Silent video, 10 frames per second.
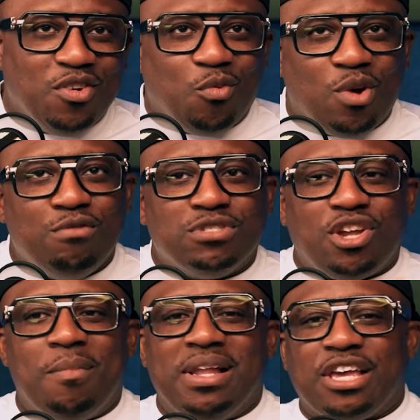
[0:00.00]
where you was
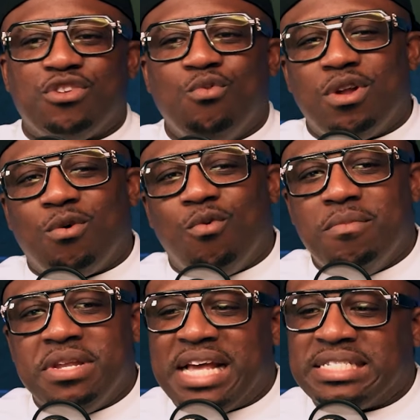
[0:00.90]
talking about like you want a
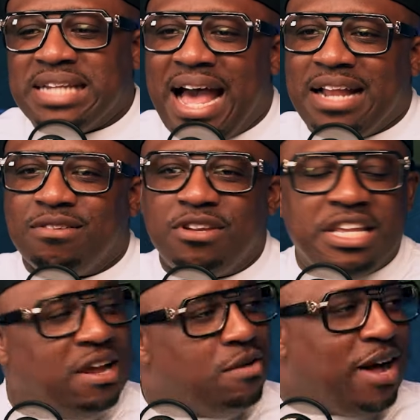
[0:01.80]
woman that's not
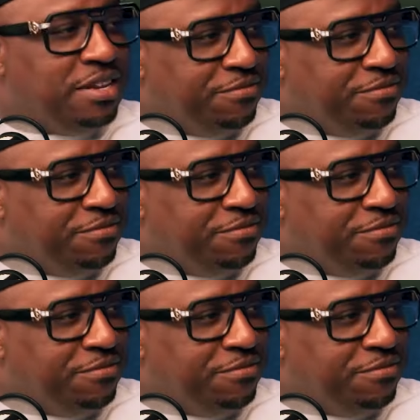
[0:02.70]
in everybody's